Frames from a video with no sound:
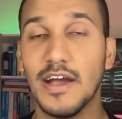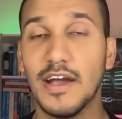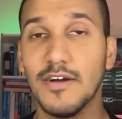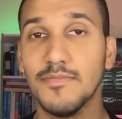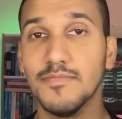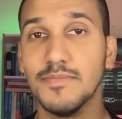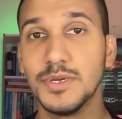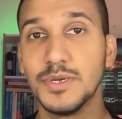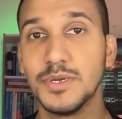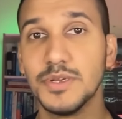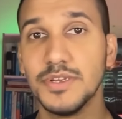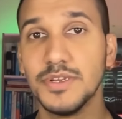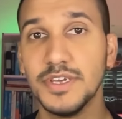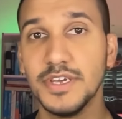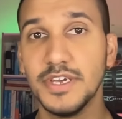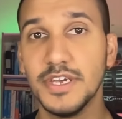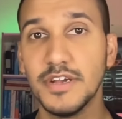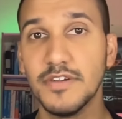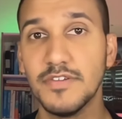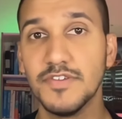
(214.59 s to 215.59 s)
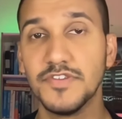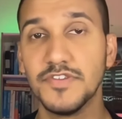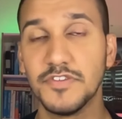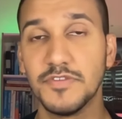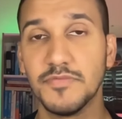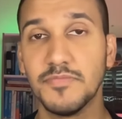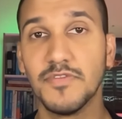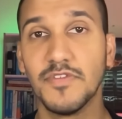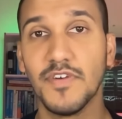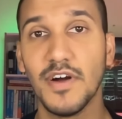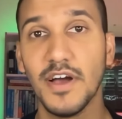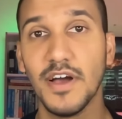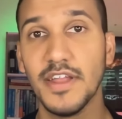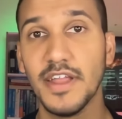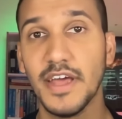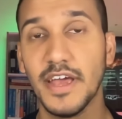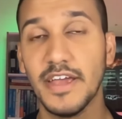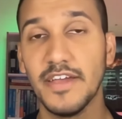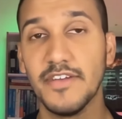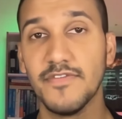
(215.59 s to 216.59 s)
Our mission here is to
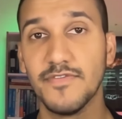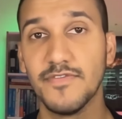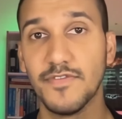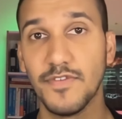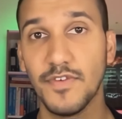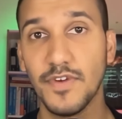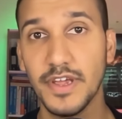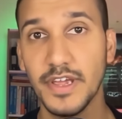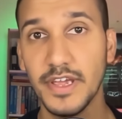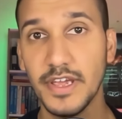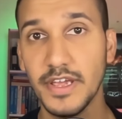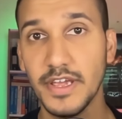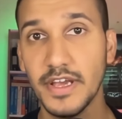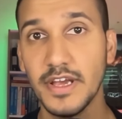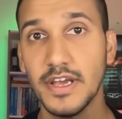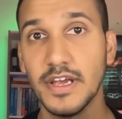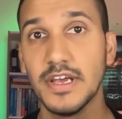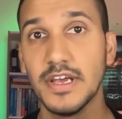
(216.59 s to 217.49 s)
provide a free,